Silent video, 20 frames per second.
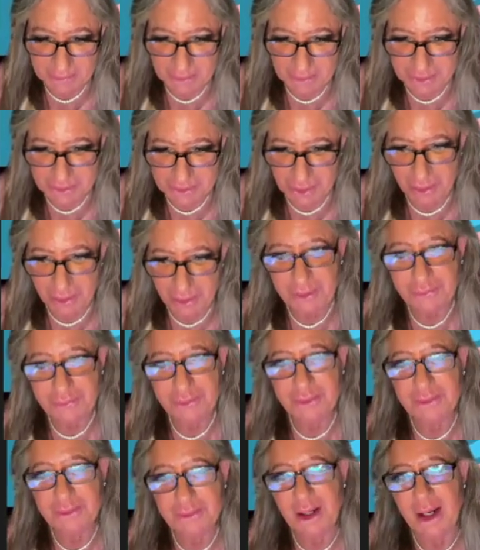journey
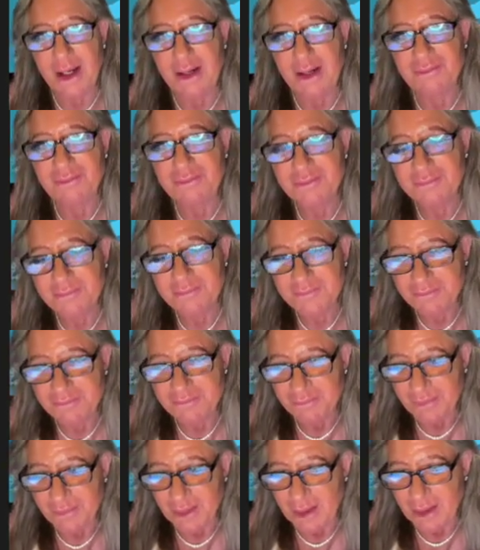through life,
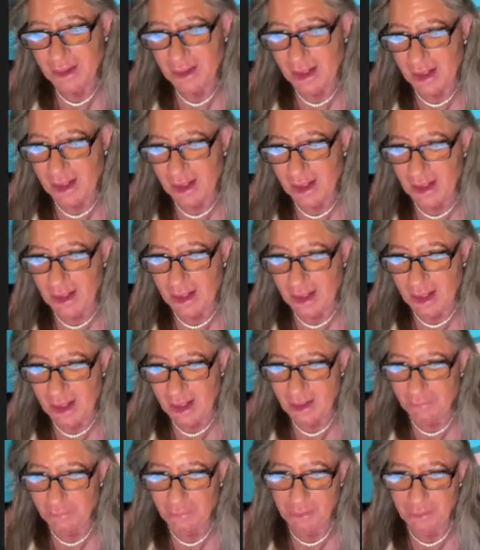I
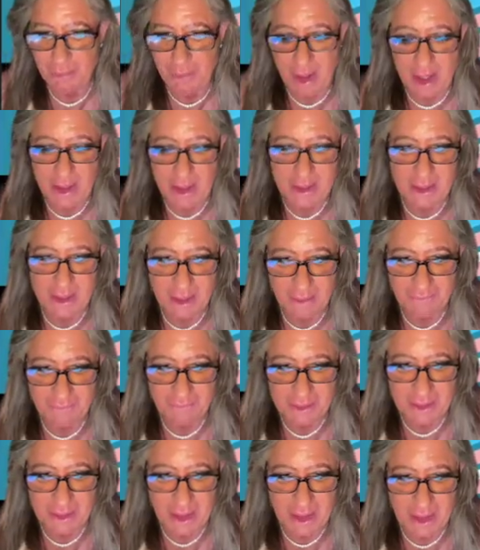am reminded every
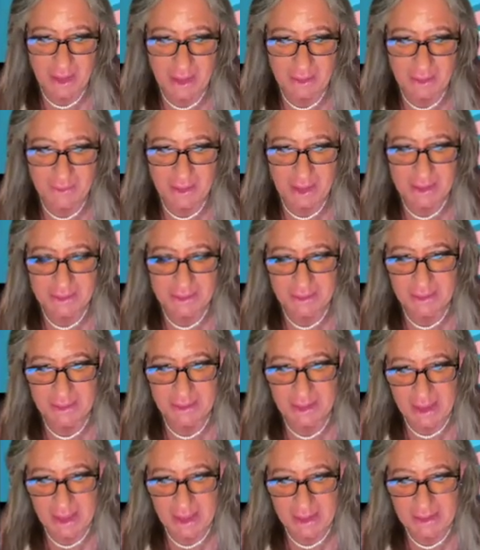day that
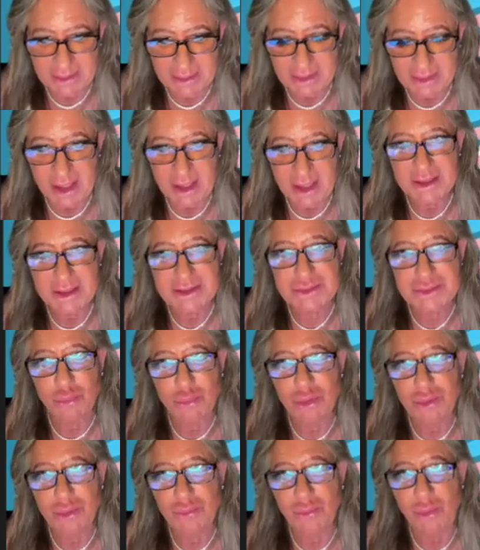anything that's
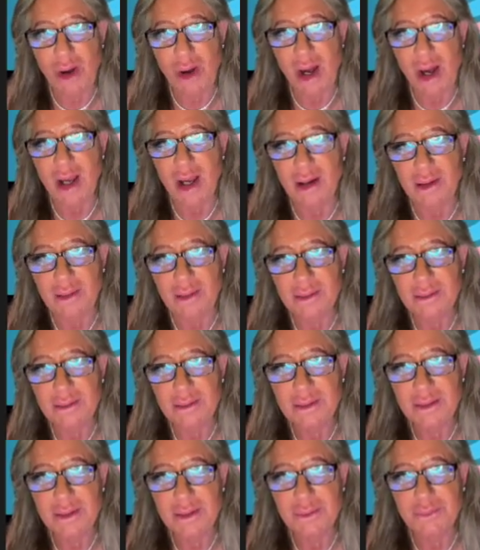worthwhile
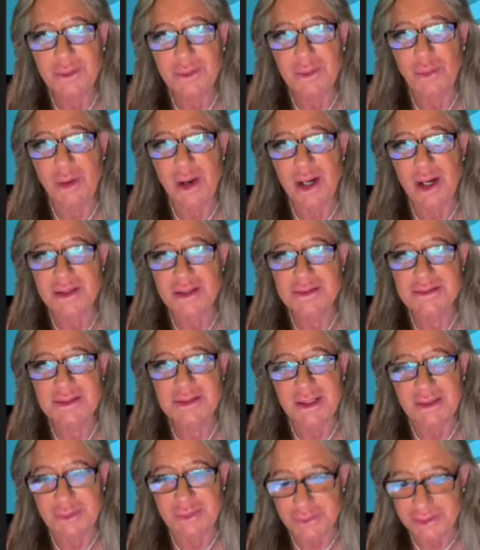requires
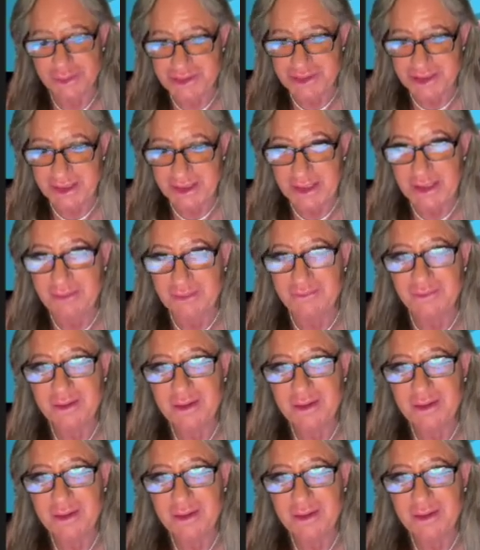to achieve